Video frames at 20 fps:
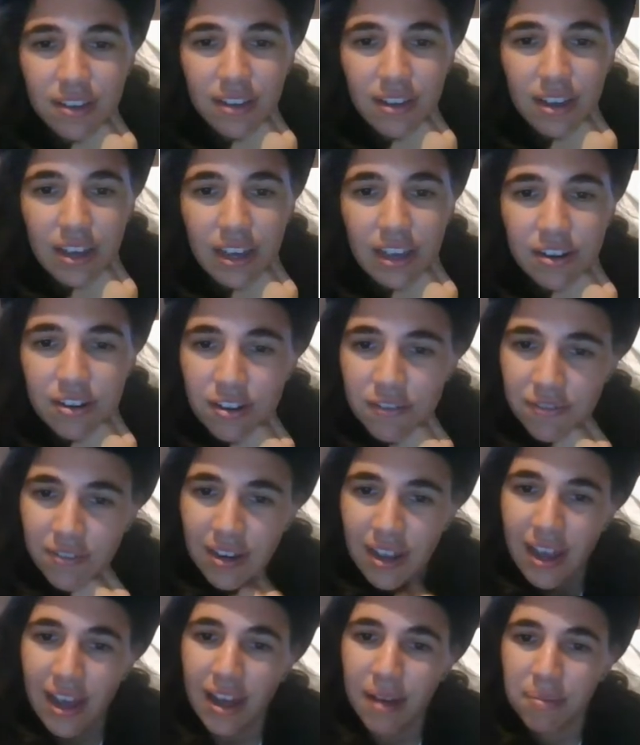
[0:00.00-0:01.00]
It often
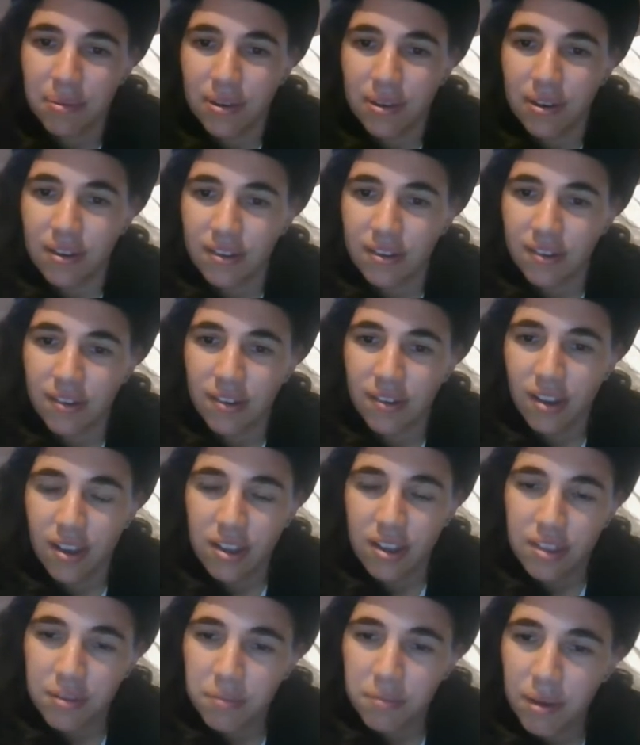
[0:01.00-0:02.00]
happened
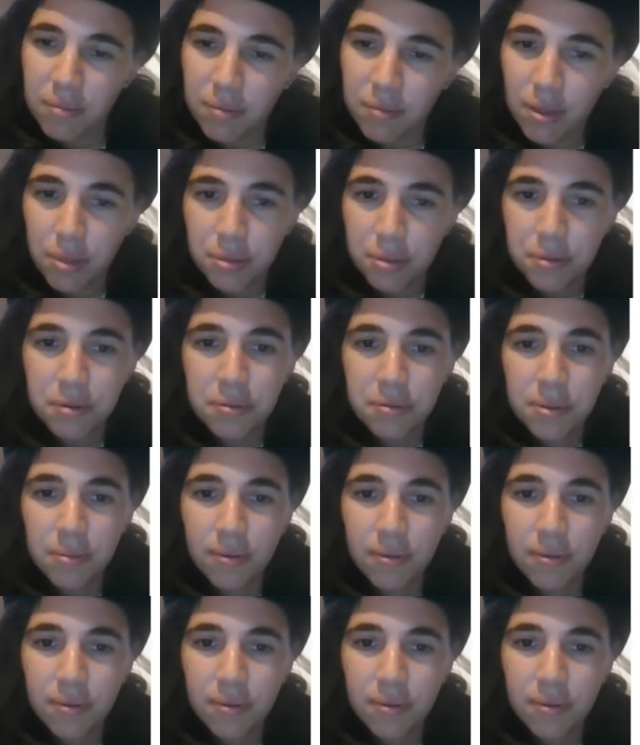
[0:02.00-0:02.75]
that when we thought we were